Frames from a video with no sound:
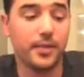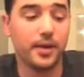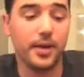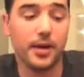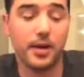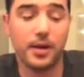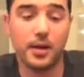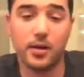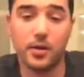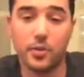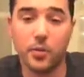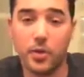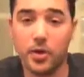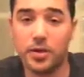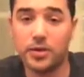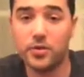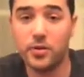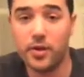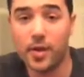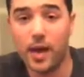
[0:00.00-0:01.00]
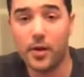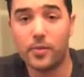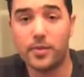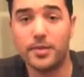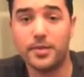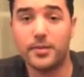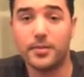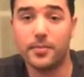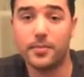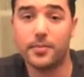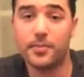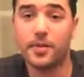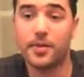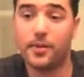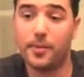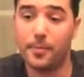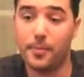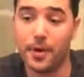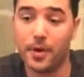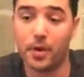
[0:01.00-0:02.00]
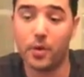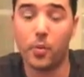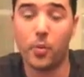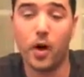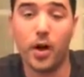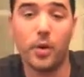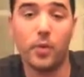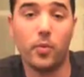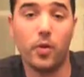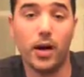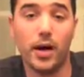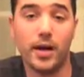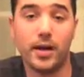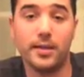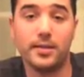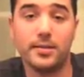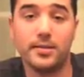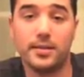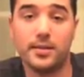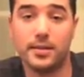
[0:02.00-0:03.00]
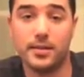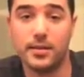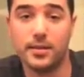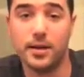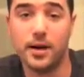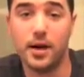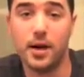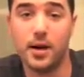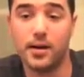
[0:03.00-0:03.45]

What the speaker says: Now you're going to want to do that with some of the bigger white wines and